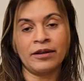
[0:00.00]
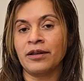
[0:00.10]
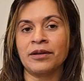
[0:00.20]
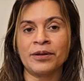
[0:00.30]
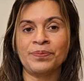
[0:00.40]

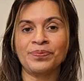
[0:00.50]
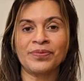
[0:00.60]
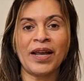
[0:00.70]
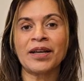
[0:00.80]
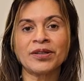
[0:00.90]
the
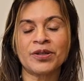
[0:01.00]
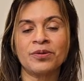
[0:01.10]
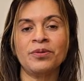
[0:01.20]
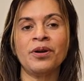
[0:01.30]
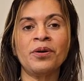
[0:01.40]
neck is
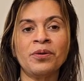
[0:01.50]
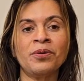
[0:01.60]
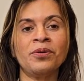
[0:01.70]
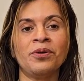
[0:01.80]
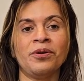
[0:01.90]
too
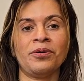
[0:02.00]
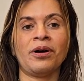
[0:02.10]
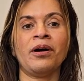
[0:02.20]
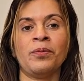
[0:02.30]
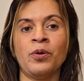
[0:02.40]
low,
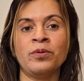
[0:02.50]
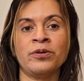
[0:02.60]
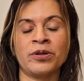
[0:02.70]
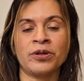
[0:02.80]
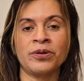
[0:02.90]

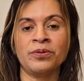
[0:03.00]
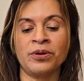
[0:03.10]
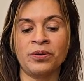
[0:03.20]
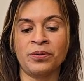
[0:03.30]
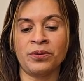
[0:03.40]
armholes are too
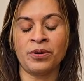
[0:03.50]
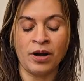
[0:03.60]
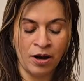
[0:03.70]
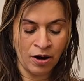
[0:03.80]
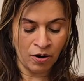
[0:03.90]
low,
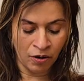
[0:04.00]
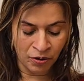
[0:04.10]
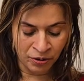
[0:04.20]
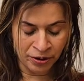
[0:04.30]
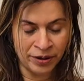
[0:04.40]

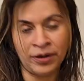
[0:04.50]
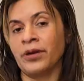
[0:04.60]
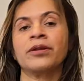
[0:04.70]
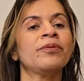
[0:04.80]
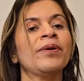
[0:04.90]
or
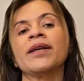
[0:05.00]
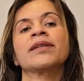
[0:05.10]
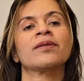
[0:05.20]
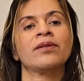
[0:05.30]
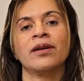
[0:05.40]
the
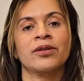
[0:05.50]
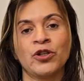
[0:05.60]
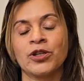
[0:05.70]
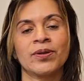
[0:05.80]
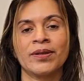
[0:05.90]
waist that
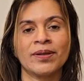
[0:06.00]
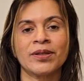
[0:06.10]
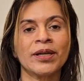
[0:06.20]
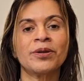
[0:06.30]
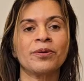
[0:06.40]
just doesn't
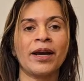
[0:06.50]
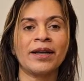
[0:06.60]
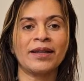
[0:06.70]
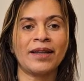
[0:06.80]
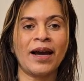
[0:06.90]
sit
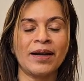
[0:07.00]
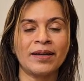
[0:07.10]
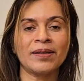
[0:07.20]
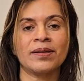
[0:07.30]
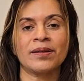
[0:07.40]
right.
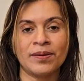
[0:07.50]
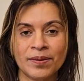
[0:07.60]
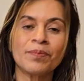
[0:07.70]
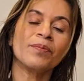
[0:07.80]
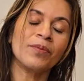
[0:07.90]
That is a
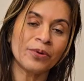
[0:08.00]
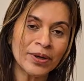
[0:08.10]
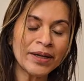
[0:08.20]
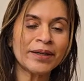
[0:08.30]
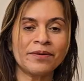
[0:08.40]

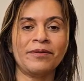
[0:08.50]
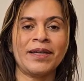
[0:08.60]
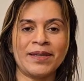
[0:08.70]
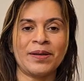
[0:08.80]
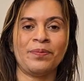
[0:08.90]

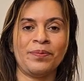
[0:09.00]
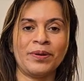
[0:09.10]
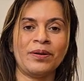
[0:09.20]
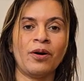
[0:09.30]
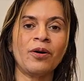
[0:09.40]
relatively
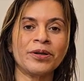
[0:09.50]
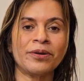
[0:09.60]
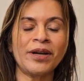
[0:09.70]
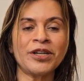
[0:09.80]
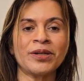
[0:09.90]
simple
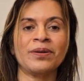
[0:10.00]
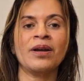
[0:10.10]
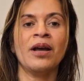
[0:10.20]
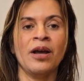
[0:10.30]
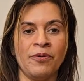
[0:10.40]
alteration
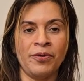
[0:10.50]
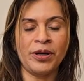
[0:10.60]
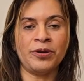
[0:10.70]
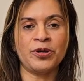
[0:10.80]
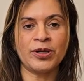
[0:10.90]

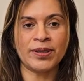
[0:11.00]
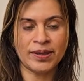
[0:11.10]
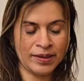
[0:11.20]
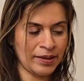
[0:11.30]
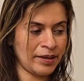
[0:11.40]
where you
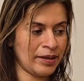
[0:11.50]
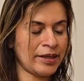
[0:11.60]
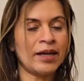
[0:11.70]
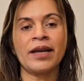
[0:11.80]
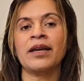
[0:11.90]
just
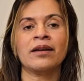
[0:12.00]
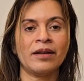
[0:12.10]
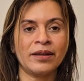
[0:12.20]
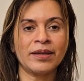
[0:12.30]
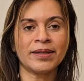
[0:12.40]
take
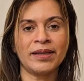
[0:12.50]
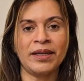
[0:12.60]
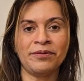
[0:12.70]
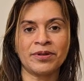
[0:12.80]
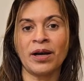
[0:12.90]
the
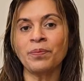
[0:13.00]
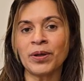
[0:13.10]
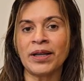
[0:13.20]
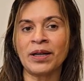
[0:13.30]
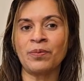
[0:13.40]
sleeves up
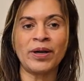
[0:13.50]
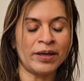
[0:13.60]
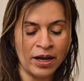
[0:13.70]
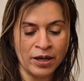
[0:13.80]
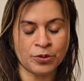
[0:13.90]
a little
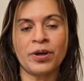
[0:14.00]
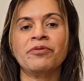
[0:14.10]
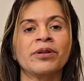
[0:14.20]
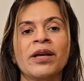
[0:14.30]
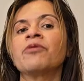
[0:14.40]
bit so
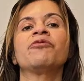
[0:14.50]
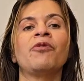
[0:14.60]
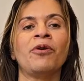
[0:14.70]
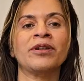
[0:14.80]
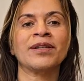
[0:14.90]
everything
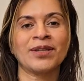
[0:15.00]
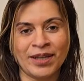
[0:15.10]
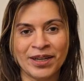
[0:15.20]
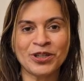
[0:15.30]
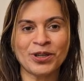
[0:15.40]

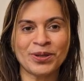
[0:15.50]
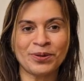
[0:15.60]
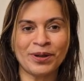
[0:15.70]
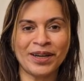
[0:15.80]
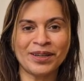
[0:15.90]
falls
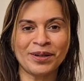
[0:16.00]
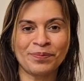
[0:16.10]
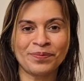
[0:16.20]
just right.